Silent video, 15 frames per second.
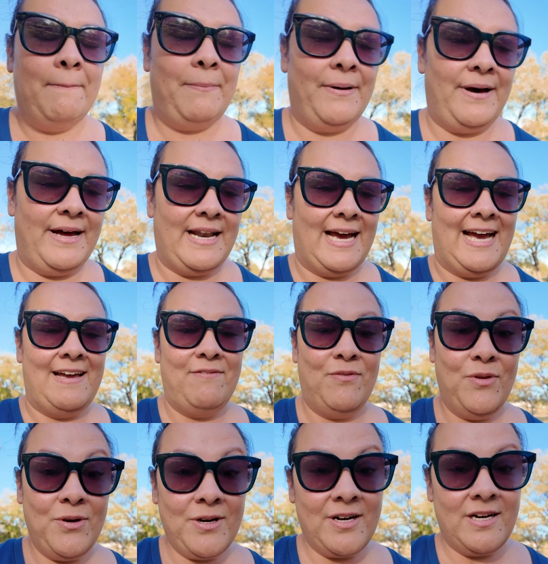But I've
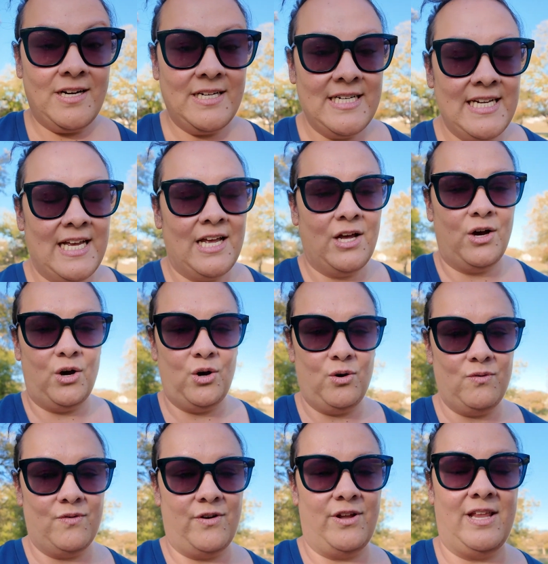learned
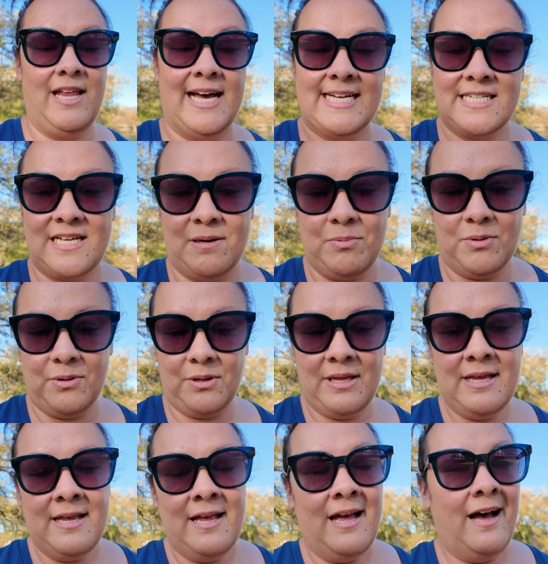over the last couple
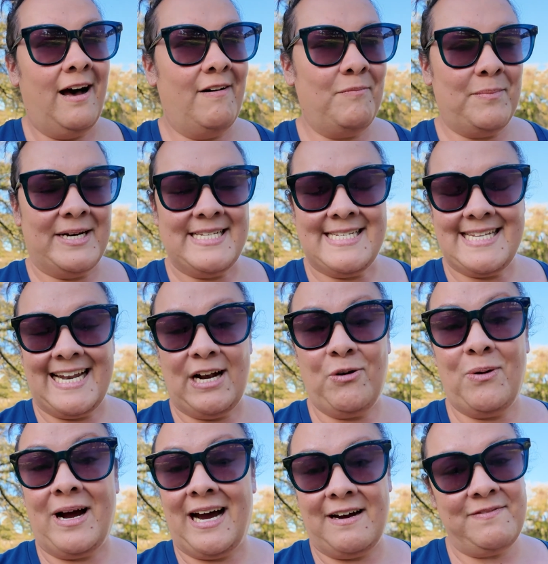of months that I
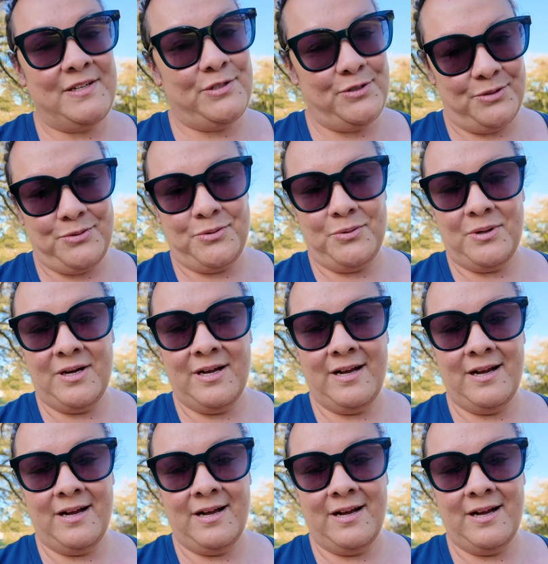don't have to do